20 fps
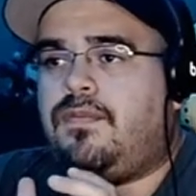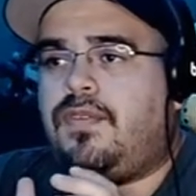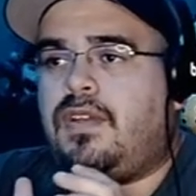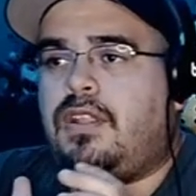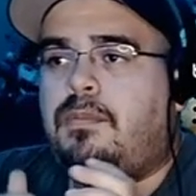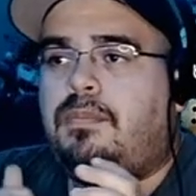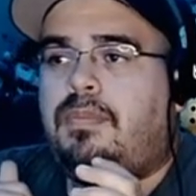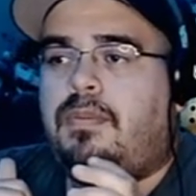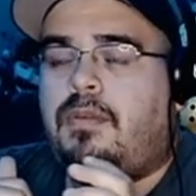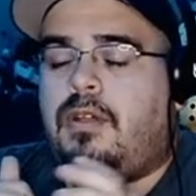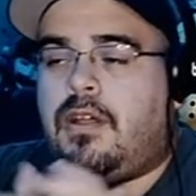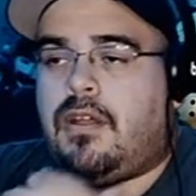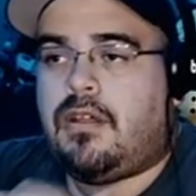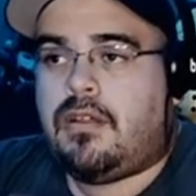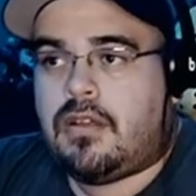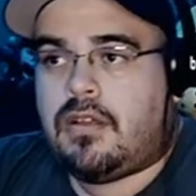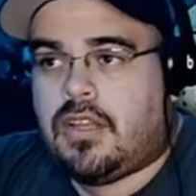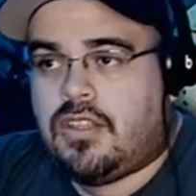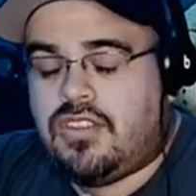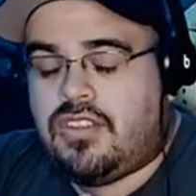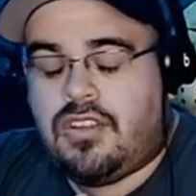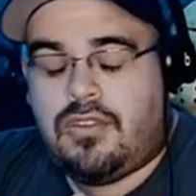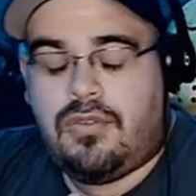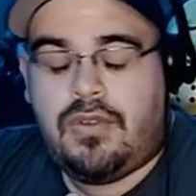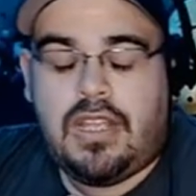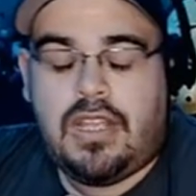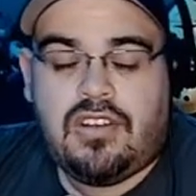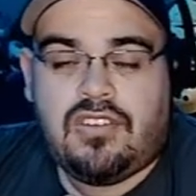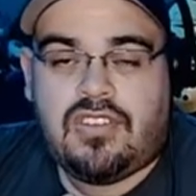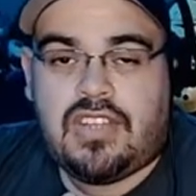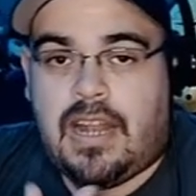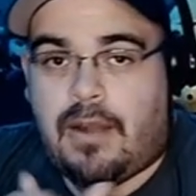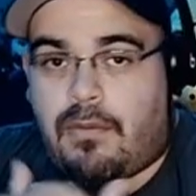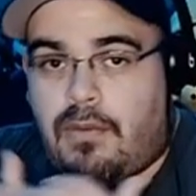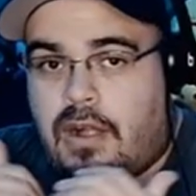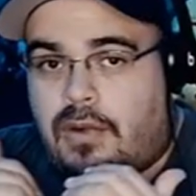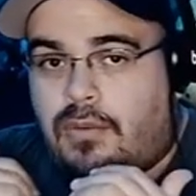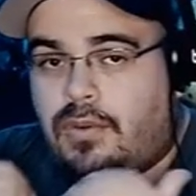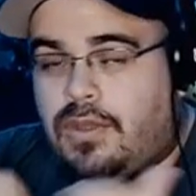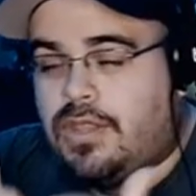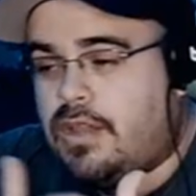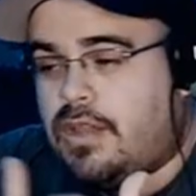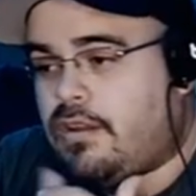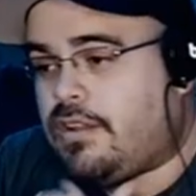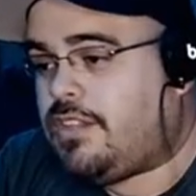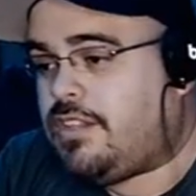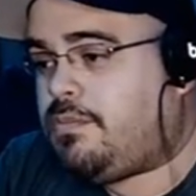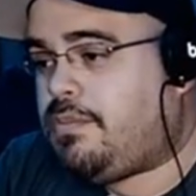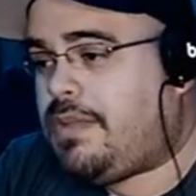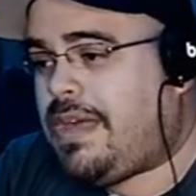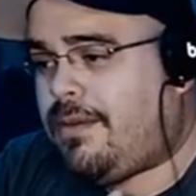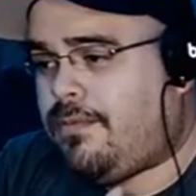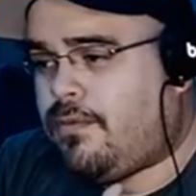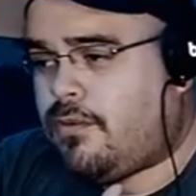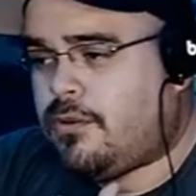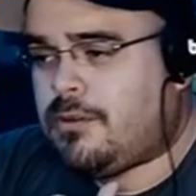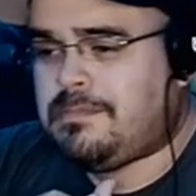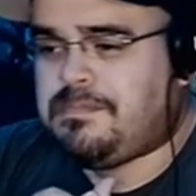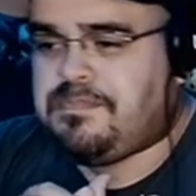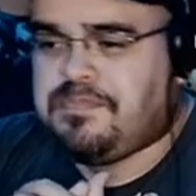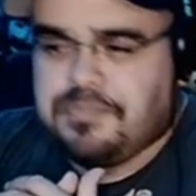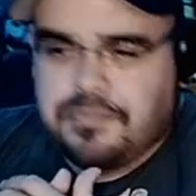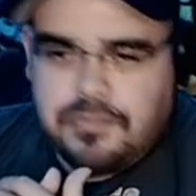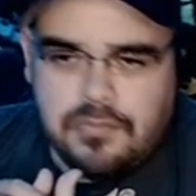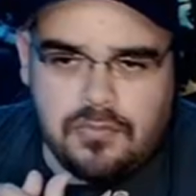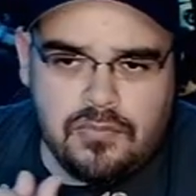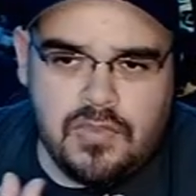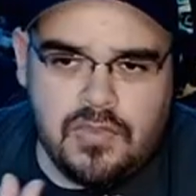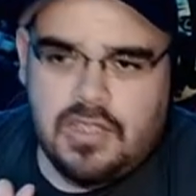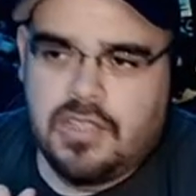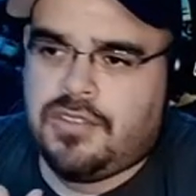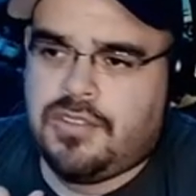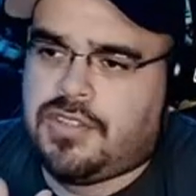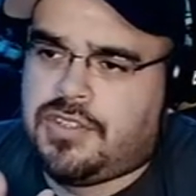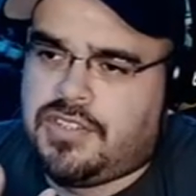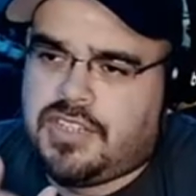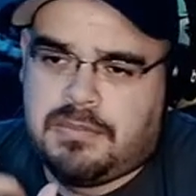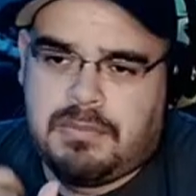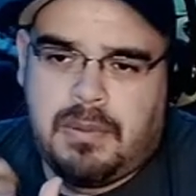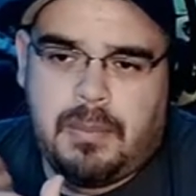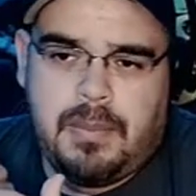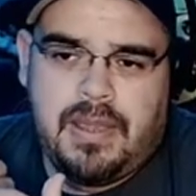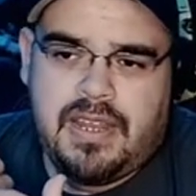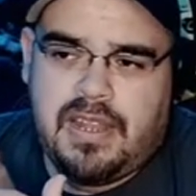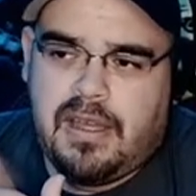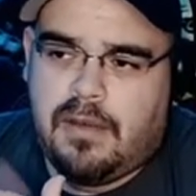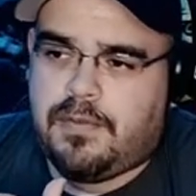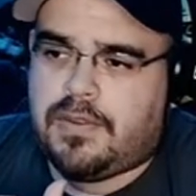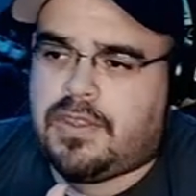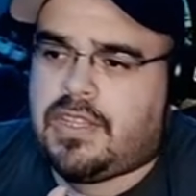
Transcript: fellow uh, content creators that I rock with here on this platform, such as my man Alpha